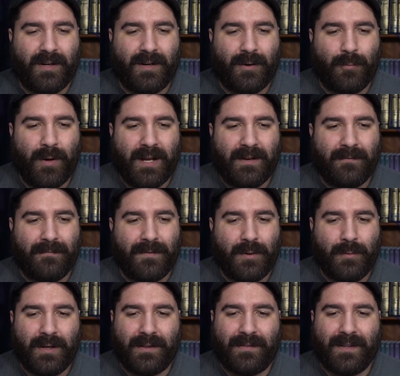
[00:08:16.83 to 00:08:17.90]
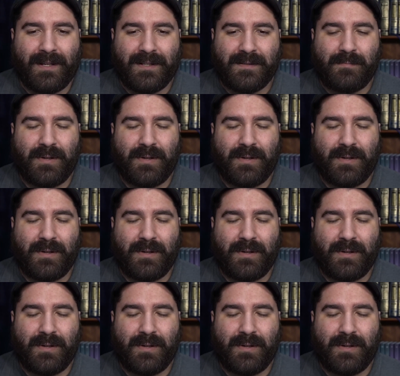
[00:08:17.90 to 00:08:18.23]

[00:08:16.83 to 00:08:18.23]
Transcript: way of viewing things,